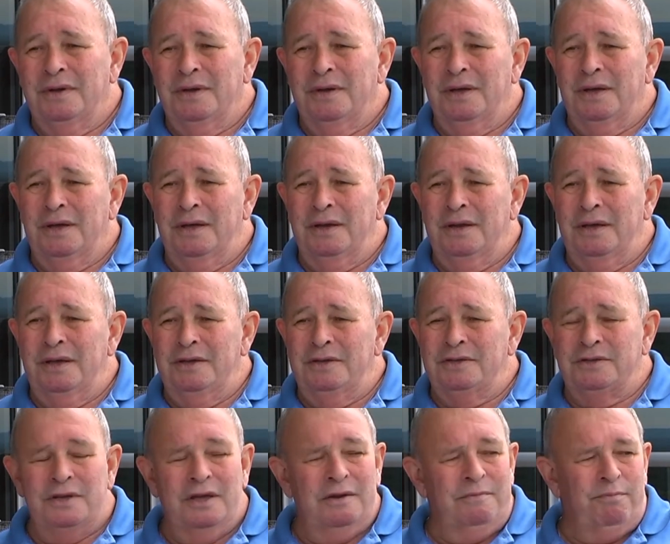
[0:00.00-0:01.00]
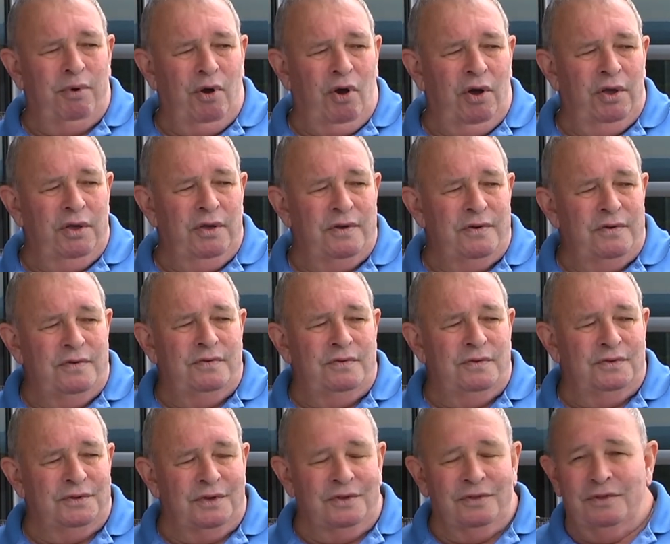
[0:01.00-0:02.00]
And he said, by
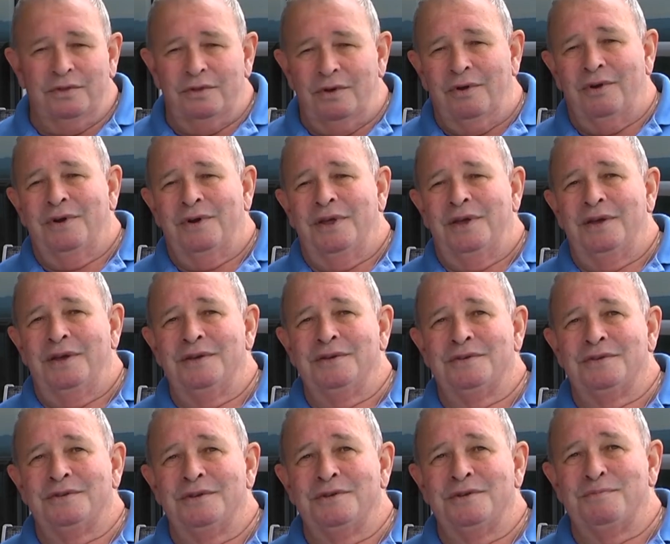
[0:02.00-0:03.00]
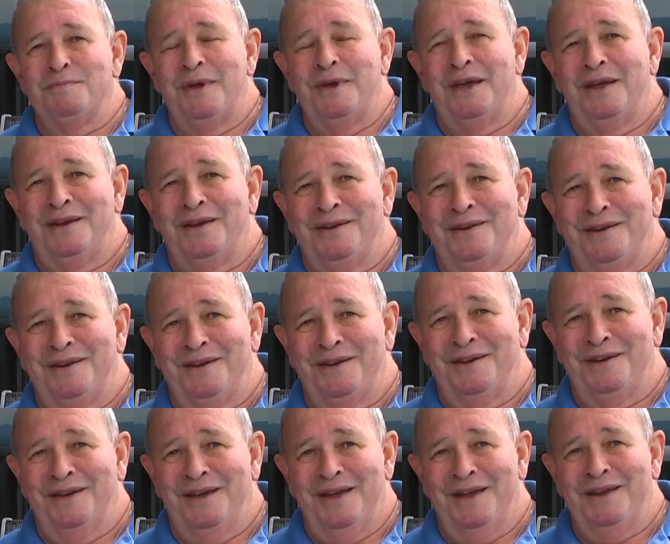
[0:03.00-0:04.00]
whose authority is this man
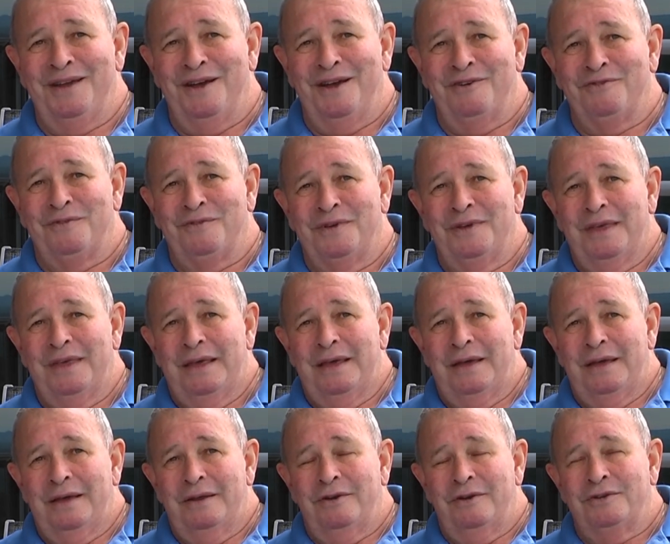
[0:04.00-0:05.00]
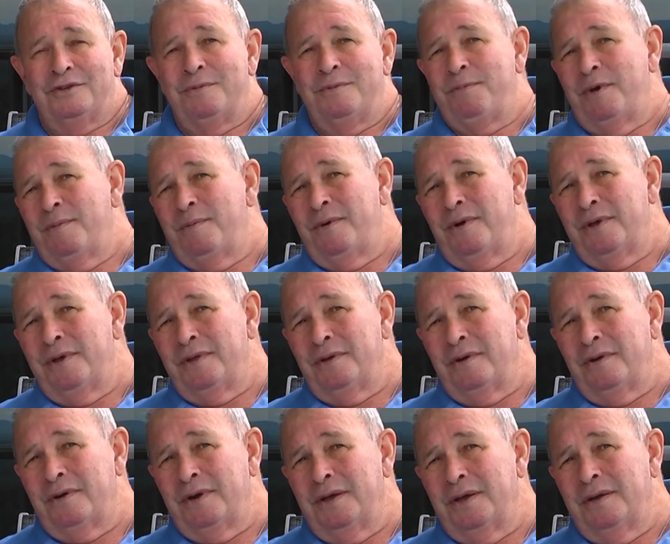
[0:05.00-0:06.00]
handcuffed? And I said, by my
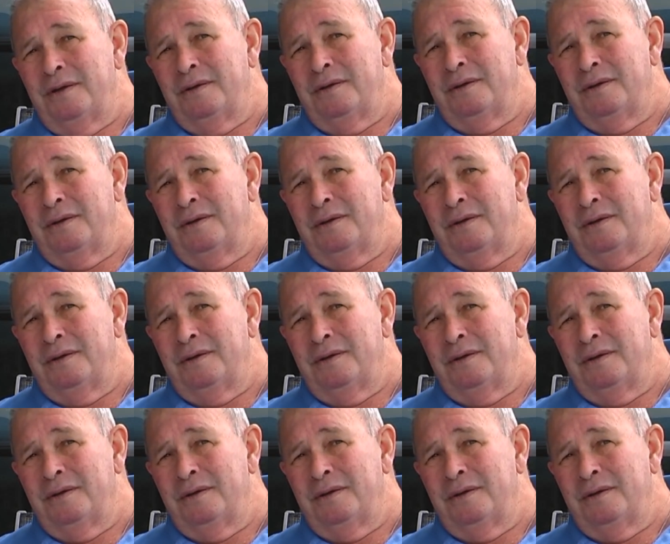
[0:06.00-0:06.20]
authority.